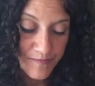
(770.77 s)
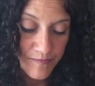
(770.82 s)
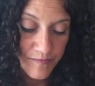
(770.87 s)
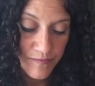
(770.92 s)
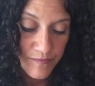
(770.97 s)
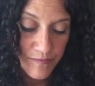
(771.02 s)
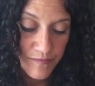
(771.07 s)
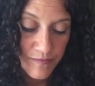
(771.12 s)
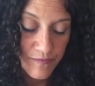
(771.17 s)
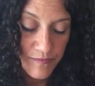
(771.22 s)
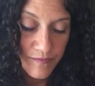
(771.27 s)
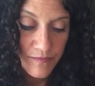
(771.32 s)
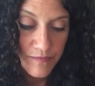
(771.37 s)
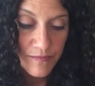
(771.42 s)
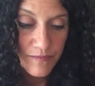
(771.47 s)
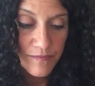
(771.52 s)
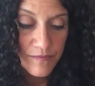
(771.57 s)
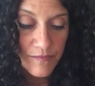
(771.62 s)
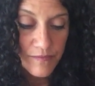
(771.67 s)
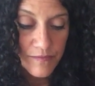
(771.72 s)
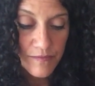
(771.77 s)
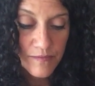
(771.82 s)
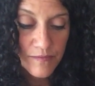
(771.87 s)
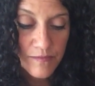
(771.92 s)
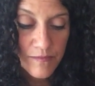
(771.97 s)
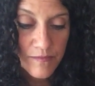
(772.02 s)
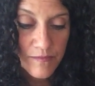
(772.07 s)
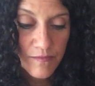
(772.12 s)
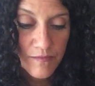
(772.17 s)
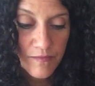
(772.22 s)

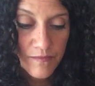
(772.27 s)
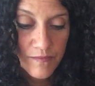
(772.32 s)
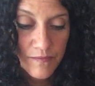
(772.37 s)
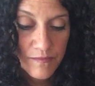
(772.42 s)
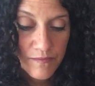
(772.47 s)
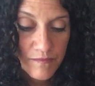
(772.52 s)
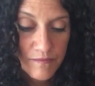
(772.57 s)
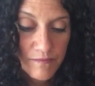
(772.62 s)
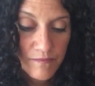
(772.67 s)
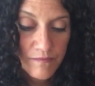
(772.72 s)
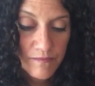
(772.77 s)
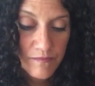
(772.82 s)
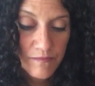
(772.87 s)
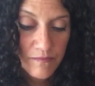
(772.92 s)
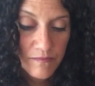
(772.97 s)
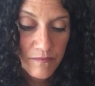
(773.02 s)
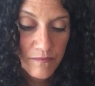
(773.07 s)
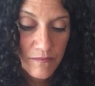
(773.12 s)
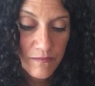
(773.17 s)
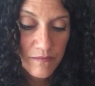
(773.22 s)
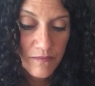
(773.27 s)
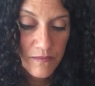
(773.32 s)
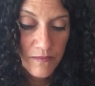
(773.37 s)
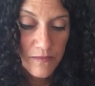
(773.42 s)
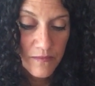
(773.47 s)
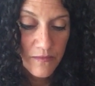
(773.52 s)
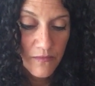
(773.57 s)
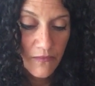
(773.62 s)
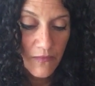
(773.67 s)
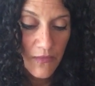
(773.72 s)

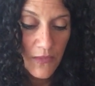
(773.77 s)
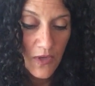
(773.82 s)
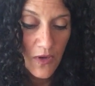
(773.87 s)
Nothing is said.